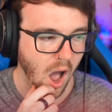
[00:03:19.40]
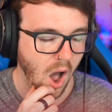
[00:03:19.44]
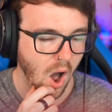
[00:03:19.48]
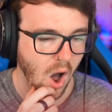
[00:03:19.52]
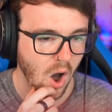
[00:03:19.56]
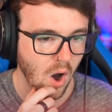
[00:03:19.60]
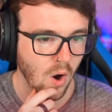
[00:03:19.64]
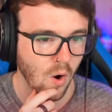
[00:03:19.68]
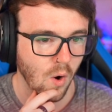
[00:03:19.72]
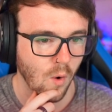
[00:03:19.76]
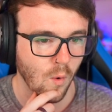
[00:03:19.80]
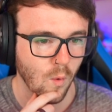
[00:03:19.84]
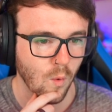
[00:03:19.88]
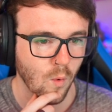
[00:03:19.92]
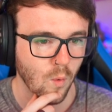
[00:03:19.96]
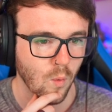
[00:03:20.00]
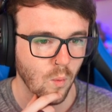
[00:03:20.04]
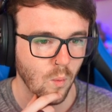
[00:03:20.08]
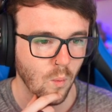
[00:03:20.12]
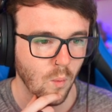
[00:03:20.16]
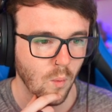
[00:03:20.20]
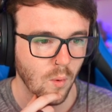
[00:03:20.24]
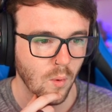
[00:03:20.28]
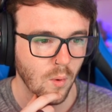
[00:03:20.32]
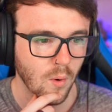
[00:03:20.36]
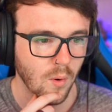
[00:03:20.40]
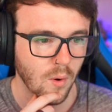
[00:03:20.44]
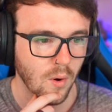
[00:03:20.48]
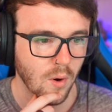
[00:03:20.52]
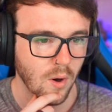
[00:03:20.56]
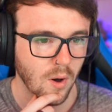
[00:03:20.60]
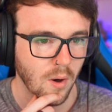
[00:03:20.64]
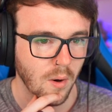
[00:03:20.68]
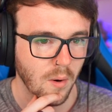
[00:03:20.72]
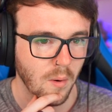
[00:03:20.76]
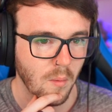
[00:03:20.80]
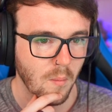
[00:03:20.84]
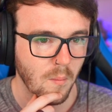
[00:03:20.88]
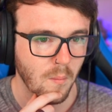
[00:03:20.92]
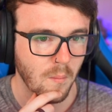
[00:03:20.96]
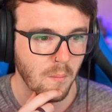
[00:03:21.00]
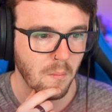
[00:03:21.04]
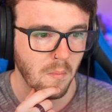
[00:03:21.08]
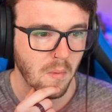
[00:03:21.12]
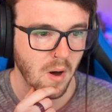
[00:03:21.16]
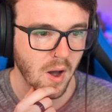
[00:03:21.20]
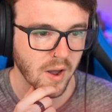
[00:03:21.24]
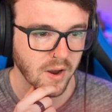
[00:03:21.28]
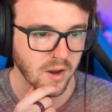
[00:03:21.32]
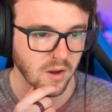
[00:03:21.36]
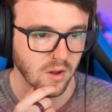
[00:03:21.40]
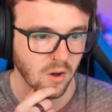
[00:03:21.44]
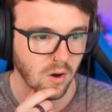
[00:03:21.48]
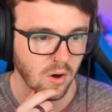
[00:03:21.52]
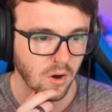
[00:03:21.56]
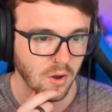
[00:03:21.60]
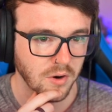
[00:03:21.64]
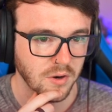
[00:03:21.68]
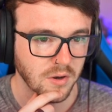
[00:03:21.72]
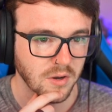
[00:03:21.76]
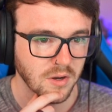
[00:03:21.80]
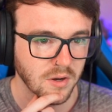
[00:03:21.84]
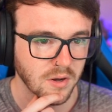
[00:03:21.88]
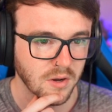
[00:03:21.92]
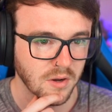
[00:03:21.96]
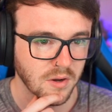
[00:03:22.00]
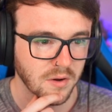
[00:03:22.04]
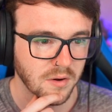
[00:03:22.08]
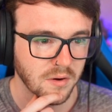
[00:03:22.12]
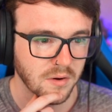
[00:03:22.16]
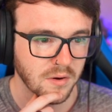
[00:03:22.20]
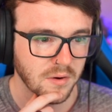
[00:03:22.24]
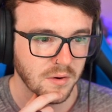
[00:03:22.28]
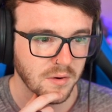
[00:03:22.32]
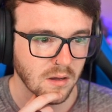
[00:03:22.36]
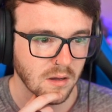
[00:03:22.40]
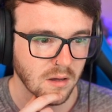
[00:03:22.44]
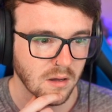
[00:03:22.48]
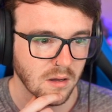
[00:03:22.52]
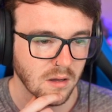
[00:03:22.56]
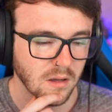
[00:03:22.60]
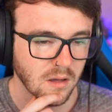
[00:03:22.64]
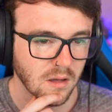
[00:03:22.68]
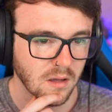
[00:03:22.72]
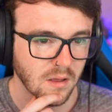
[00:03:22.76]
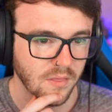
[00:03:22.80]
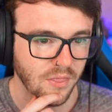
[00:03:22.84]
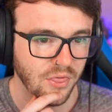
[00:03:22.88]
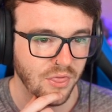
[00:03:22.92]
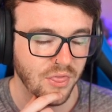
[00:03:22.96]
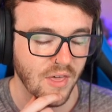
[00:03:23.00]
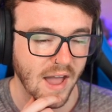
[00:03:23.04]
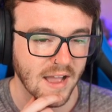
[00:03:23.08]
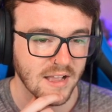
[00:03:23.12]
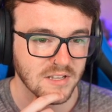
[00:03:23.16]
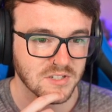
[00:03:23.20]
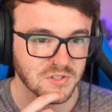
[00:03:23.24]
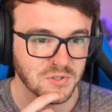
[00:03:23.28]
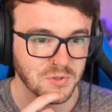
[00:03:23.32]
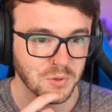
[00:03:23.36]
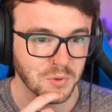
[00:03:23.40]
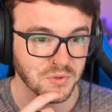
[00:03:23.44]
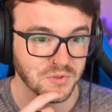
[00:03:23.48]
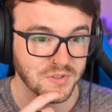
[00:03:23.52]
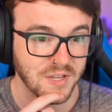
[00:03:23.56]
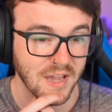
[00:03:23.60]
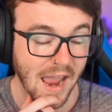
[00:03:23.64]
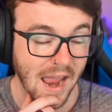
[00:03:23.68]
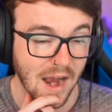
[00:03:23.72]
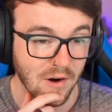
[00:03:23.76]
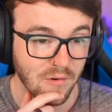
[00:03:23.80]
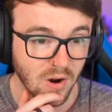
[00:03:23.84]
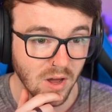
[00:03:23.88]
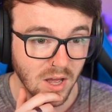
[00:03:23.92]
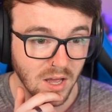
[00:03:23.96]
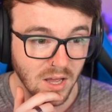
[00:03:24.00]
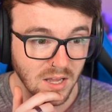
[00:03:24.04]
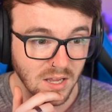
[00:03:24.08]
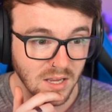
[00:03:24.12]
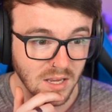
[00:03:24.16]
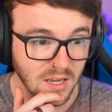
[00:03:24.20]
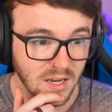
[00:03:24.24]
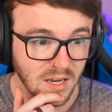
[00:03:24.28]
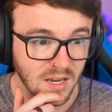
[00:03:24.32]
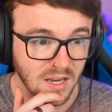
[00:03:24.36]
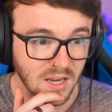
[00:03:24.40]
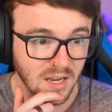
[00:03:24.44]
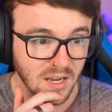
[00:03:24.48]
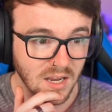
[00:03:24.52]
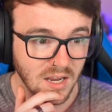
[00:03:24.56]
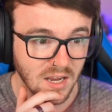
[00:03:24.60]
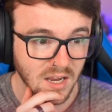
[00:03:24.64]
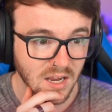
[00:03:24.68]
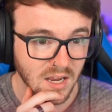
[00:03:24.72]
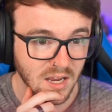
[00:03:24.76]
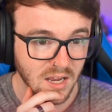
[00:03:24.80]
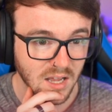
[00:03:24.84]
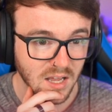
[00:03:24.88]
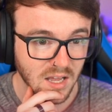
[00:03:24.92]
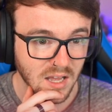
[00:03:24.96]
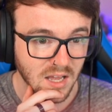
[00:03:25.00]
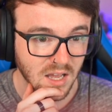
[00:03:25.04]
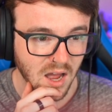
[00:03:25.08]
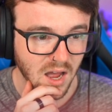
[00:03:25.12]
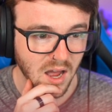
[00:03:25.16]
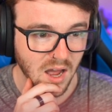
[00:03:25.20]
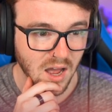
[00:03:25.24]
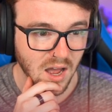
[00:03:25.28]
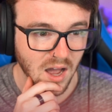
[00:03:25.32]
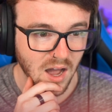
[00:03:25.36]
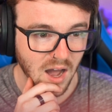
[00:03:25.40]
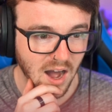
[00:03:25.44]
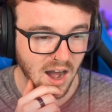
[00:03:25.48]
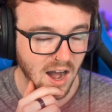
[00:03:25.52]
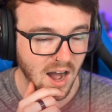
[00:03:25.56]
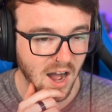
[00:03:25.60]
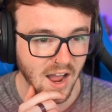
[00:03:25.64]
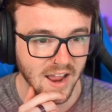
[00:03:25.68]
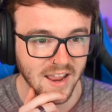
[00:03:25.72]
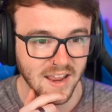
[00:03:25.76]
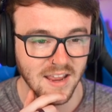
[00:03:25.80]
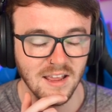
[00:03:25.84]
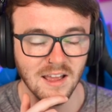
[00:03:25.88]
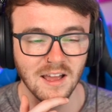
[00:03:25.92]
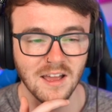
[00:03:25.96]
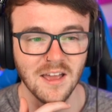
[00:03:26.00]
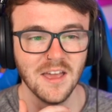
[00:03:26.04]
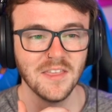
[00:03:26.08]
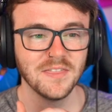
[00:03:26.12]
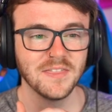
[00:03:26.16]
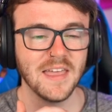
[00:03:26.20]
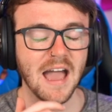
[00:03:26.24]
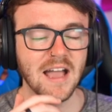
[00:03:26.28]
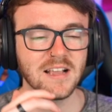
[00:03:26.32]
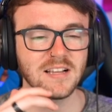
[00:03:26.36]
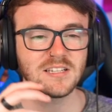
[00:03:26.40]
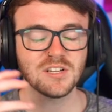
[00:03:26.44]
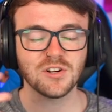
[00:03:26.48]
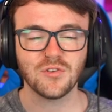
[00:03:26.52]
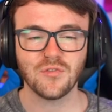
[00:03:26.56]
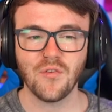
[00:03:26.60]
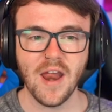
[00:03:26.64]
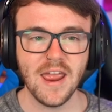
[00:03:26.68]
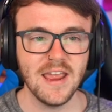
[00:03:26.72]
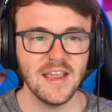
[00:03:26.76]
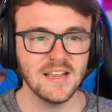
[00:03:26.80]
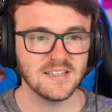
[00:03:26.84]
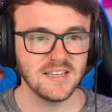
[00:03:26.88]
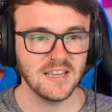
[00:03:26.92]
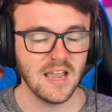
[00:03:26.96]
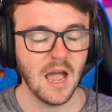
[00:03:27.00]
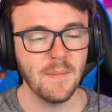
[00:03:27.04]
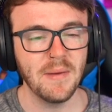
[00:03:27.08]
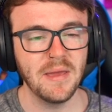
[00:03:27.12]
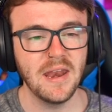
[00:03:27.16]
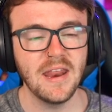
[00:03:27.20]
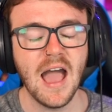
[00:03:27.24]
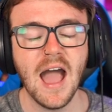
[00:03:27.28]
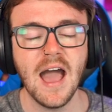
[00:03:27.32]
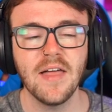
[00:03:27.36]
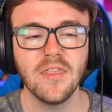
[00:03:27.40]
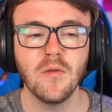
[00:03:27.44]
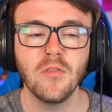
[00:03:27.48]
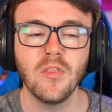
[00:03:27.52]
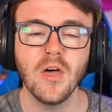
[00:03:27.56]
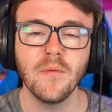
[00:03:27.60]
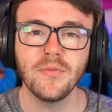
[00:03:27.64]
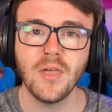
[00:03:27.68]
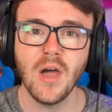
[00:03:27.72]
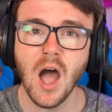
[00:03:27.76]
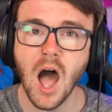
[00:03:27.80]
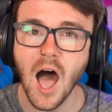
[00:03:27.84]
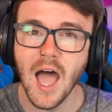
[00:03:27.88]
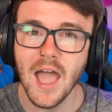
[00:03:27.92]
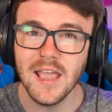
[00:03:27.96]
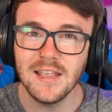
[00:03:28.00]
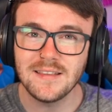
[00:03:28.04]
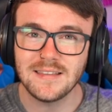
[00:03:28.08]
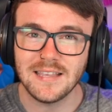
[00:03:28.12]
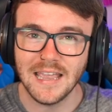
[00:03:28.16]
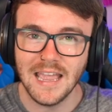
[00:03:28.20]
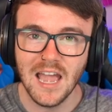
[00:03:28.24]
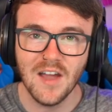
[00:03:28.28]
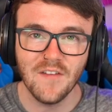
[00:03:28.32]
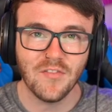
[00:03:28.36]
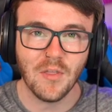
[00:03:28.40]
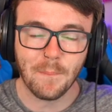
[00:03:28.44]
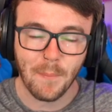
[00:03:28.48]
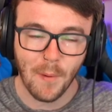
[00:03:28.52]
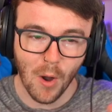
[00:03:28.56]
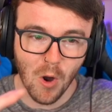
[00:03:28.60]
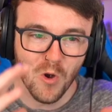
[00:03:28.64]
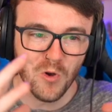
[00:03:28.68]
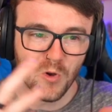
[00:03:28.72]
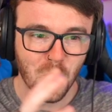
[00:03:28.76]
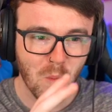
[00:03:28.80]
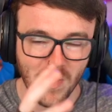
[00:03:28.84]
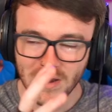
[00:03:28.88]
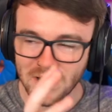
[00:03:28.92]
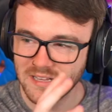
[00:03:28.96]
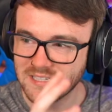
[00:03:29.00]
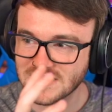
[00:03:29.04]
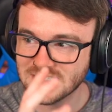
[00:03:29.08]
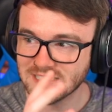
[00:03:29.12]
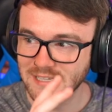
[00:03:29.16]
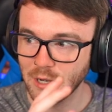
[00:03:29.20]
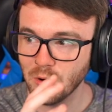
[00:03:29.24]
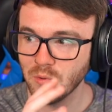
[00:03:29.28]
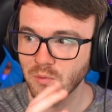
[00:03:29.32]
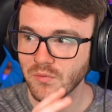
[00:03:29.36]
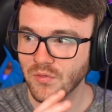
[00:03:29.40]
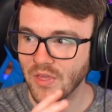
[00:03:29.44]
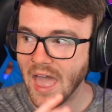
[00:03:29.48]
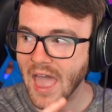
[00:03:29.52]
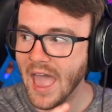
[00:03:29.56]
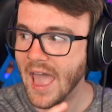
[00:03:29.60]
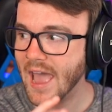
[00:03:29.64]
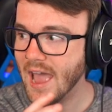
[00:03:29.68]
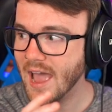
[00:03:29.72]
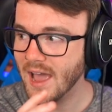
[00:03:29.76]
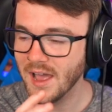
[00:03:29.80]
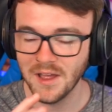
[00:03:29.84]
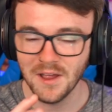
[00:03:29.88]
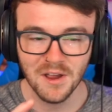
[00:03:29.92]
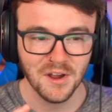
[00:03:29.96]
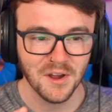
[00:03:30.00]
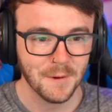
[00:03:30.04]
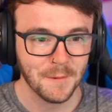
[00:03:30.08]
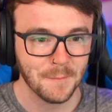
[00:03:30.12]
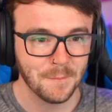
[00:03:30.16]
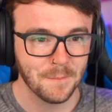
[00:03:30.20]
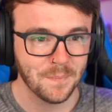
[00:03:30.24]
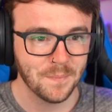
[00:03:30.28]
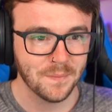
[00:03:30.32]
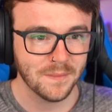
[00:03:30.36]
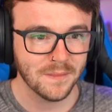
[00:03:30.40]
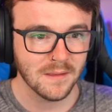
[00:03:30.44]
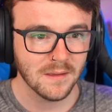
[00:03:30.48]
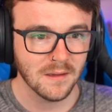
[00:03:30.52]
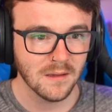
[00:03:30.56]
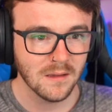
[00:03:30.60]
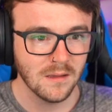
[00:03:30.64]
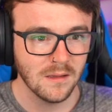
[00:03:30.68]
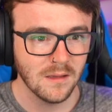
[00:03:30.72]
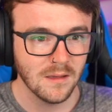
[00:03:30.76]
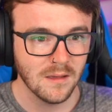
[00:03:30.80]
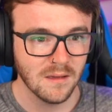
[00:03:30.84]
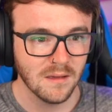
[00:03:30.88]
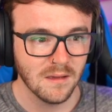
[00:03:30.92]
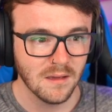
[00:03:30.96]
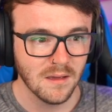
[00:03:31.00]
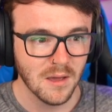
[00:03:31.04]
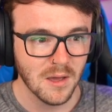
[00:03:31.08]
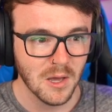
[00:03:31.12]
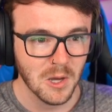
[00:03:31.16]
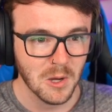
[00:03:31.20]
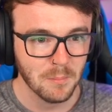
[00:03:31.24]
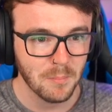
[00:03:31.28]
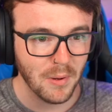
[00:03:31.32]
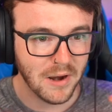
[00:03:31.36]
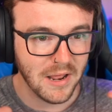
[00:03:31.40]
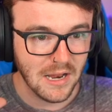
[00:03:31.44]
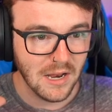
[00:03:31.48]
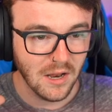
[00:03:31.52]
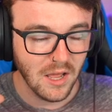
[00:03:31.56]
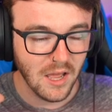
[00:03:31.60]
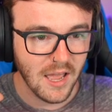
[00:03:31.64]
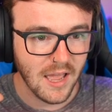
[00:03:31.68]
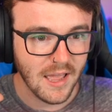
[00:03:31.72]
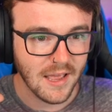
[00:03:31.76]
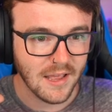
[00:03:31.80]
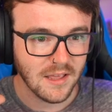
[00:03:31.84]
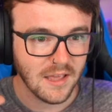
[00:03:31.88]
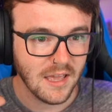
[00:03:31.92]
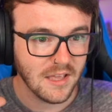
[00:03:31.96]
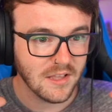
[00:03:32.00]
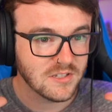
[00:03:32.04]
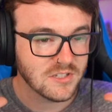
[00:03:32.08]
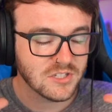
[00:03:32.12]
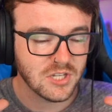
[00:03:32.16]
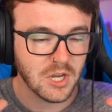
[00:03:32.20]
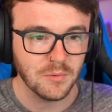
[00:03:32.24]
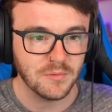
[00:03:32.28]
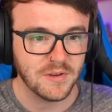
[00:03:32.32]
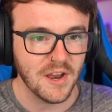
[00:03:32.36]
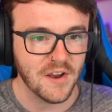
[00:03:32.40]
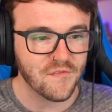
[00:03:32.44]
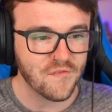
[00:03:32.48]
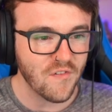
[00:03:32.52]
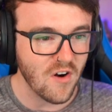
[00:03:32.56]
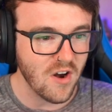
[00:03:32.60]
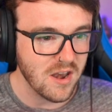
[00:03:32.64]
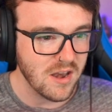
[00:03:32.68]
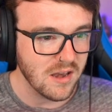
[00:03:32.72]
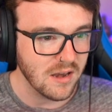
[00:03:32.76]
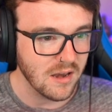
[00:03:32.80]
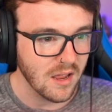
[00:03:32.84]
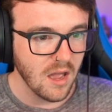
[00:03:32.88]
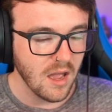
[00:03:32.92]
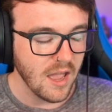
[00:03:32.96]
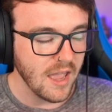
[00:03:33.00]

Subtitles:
Oh my god. That's Torterra? That's crazy. I mean, the idea of the Pokemon is still there, but it's so different.